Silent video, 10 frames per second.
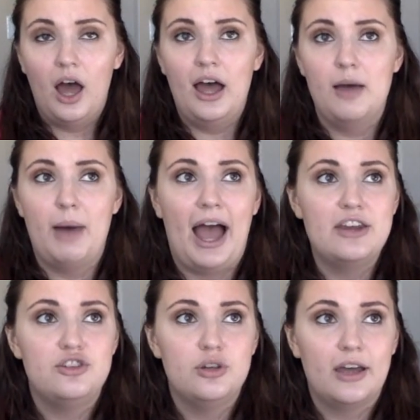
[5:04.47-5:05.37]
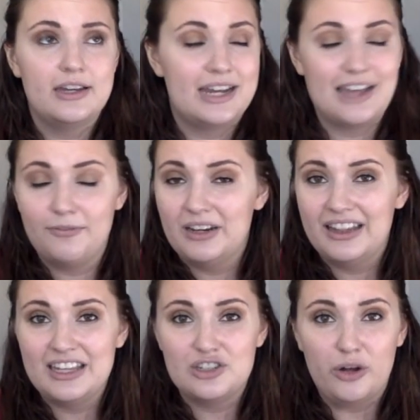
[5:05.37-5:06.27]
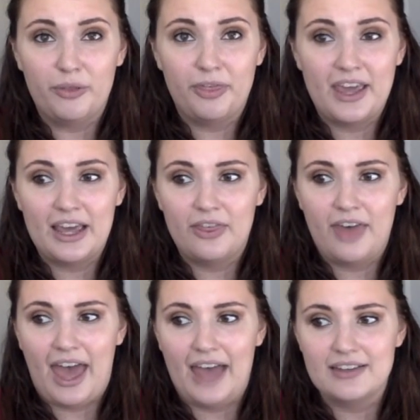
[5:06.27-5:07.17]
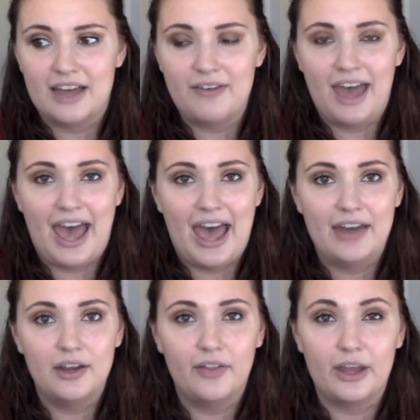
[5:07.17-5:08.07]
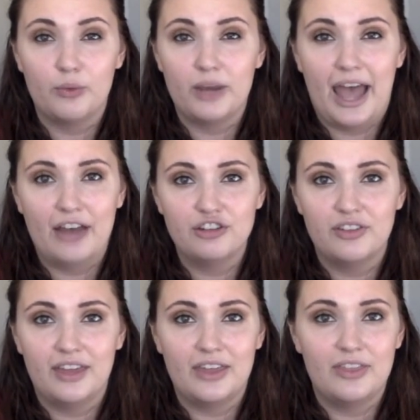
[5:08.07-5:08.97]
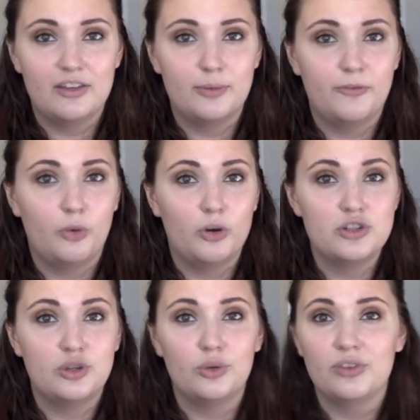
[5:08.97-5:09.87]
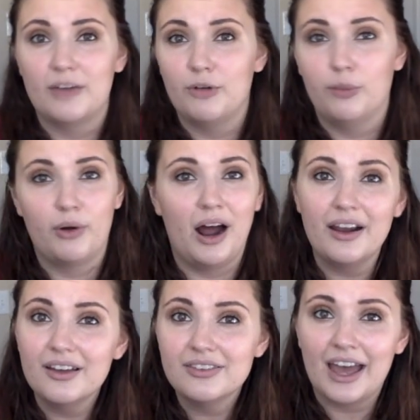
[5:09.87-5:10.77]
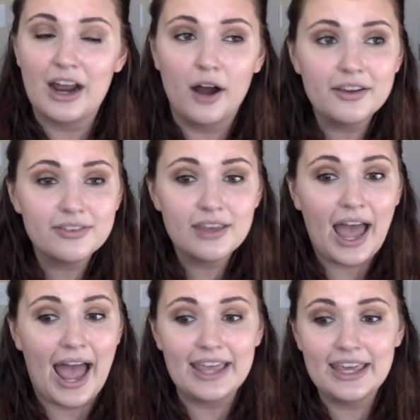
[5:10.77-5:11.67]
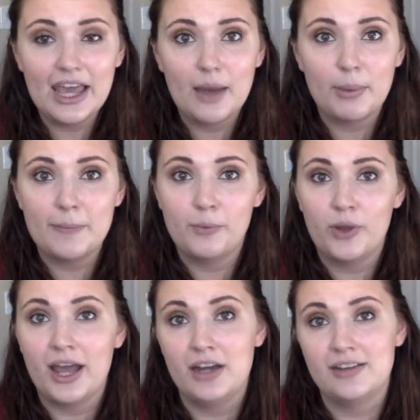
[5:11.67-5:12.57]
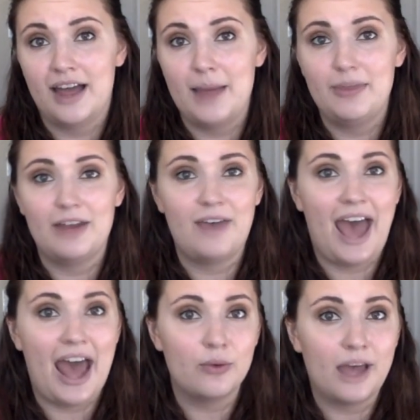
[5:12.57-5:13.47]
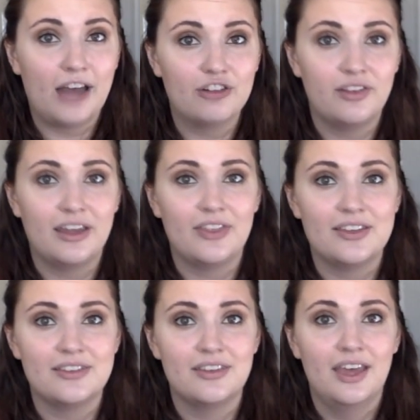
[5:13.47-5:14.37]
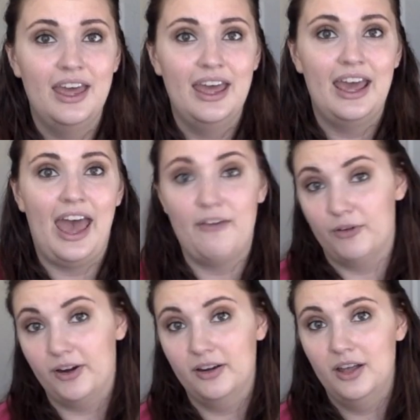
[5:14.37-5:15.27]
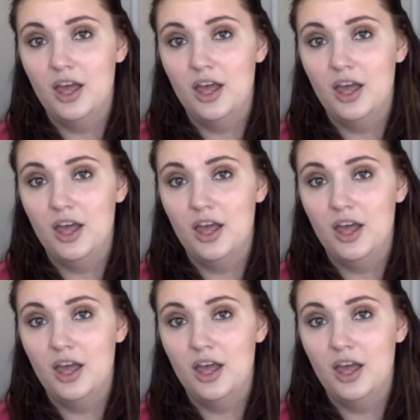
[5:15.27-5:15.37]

I definitely don't think that I've had like a reaction like this before to several products. I can't pinpoint a time that I've had a reaction like this ever.